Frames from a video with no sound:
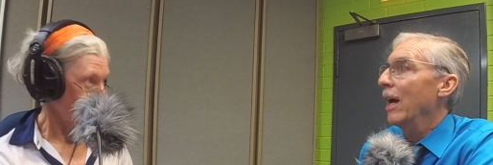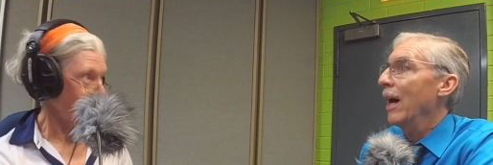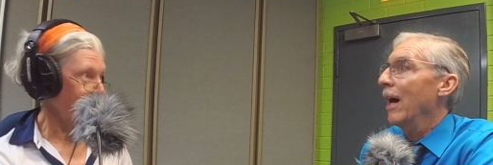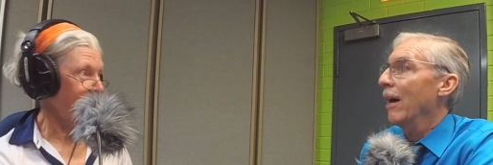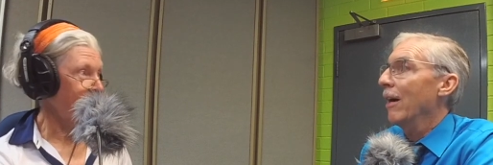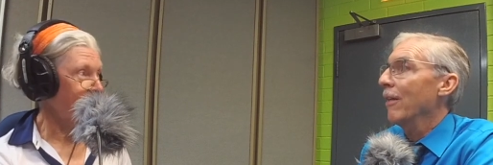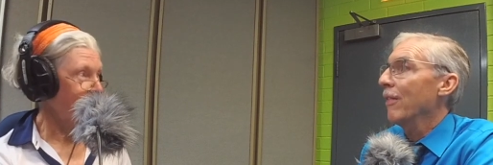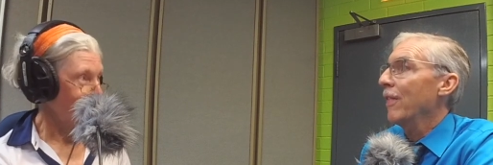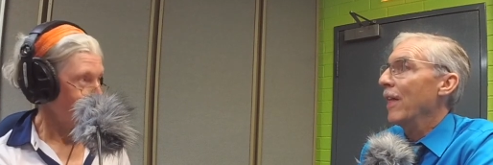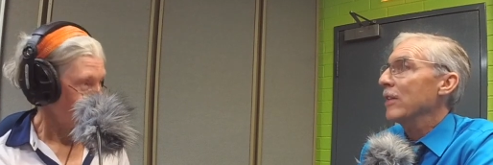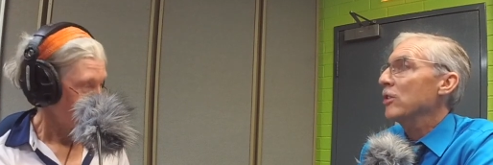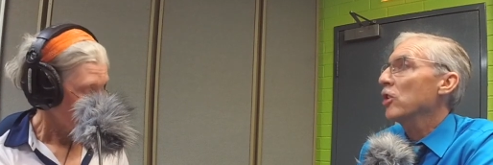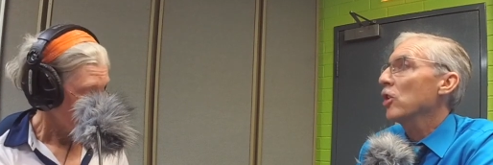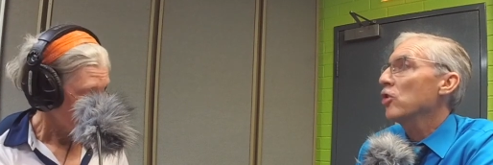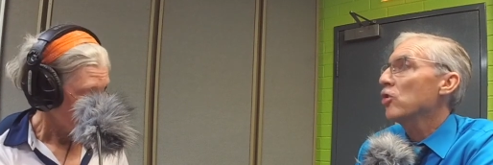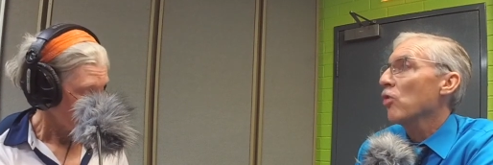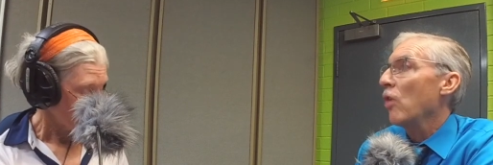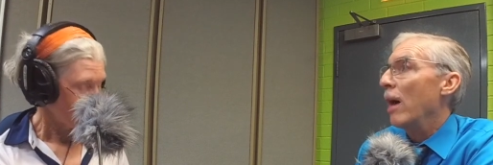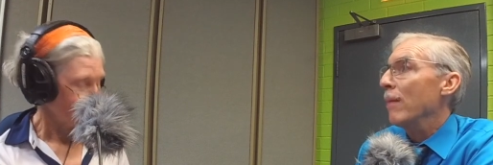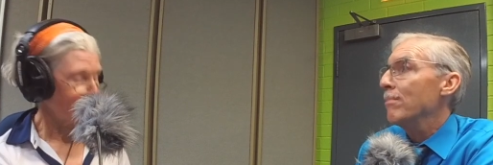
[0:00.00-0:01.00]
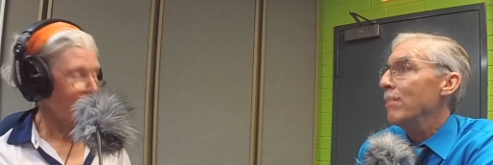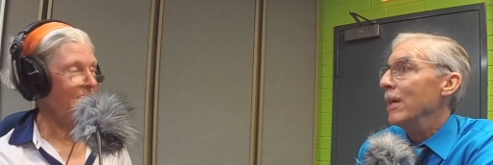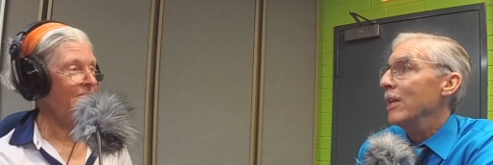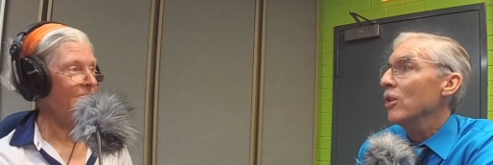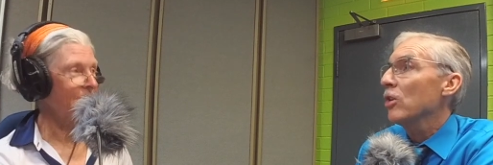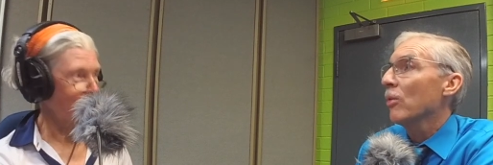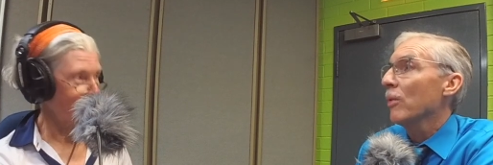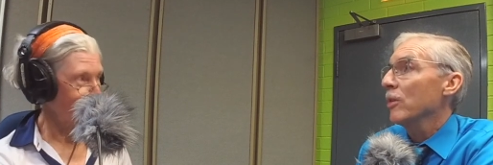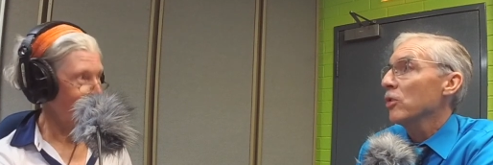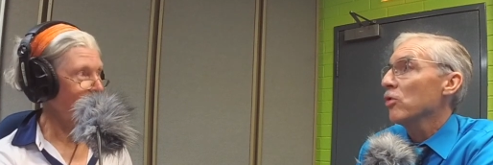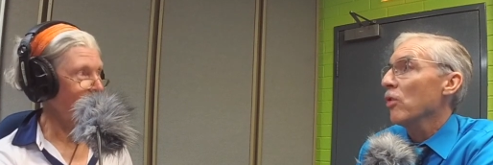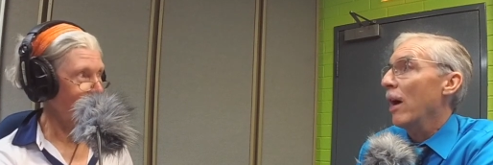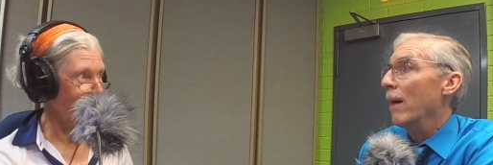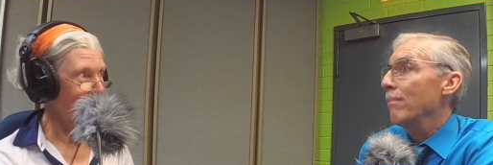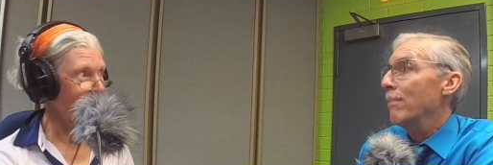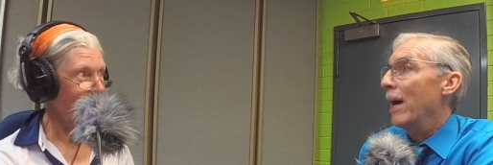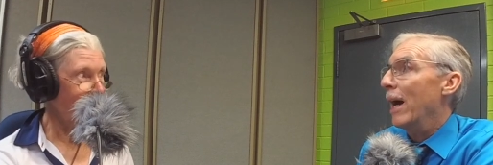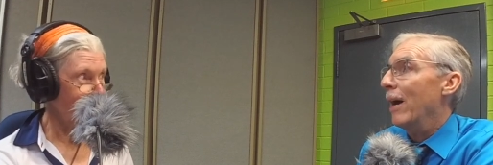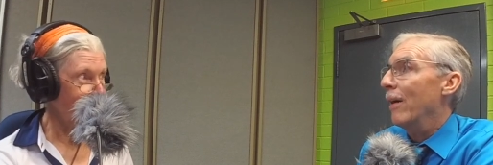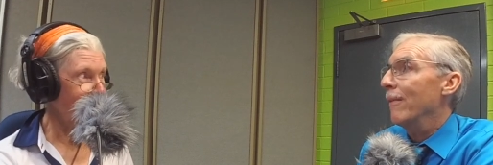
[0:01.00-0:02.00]
Speaker 1: Uh, that's a drop in or a
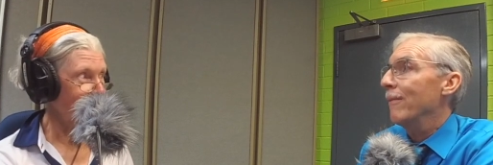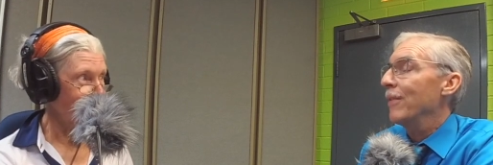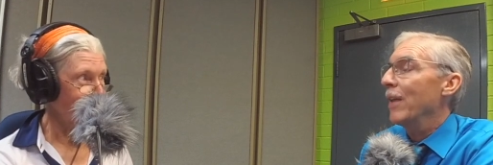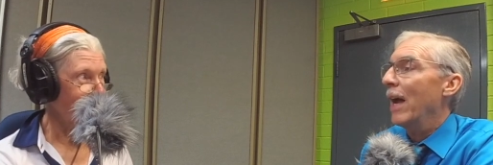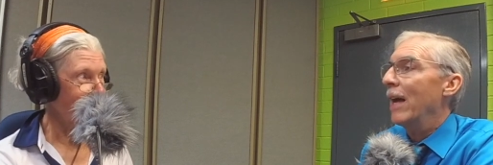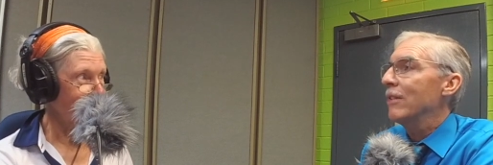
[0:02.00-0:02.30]
drop out.